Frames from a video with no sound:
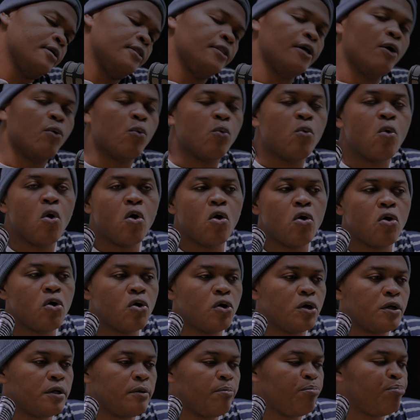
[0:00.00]
the
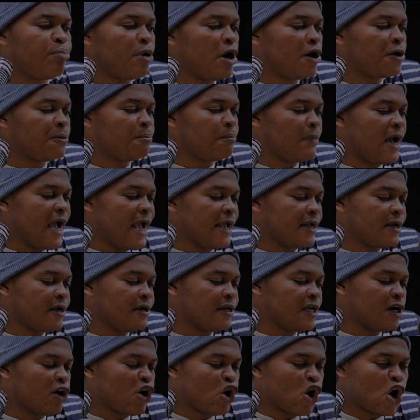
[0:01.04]
Rode Pod mic
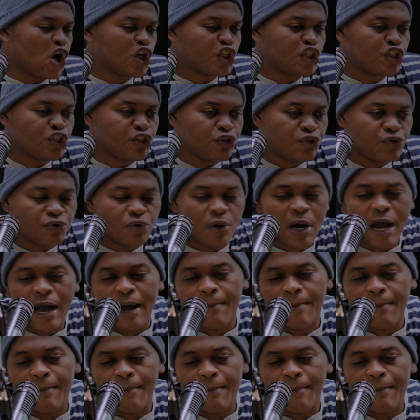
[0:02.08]
gonna cost you